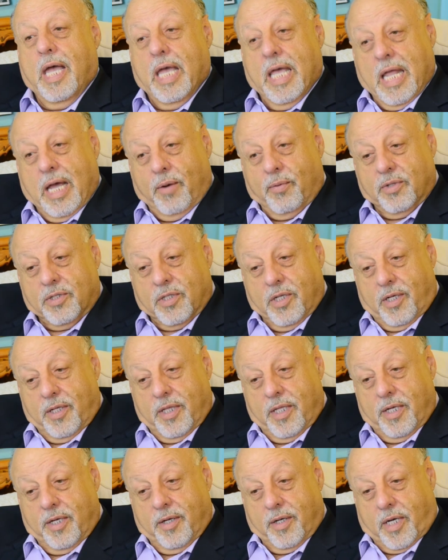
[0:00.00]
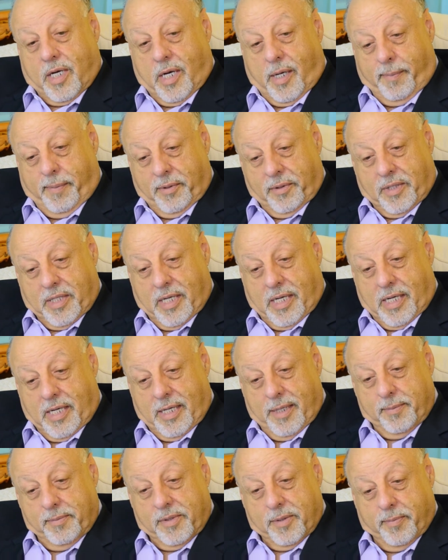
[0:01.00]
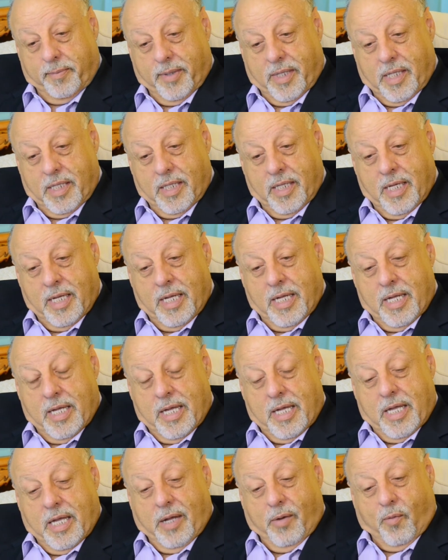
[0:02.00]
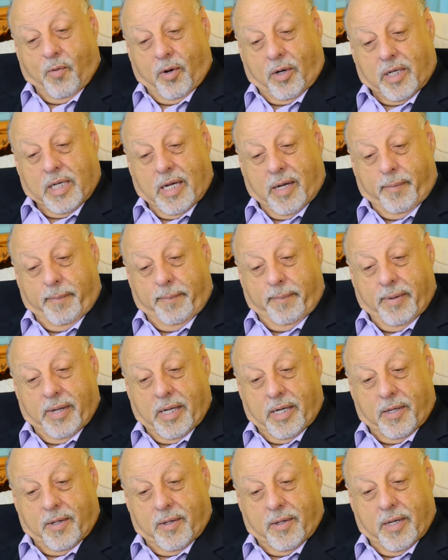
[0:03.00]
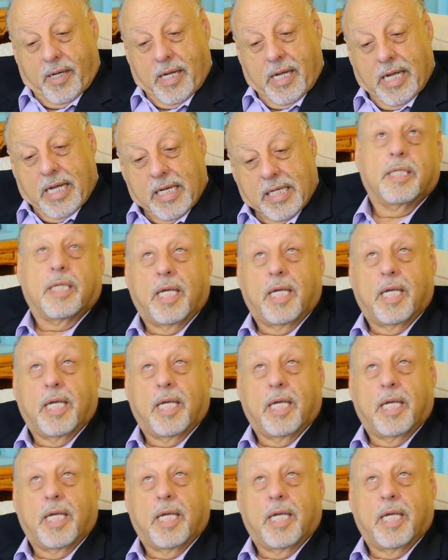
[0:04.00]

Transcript: And I was on there a couple times, but it worked out better at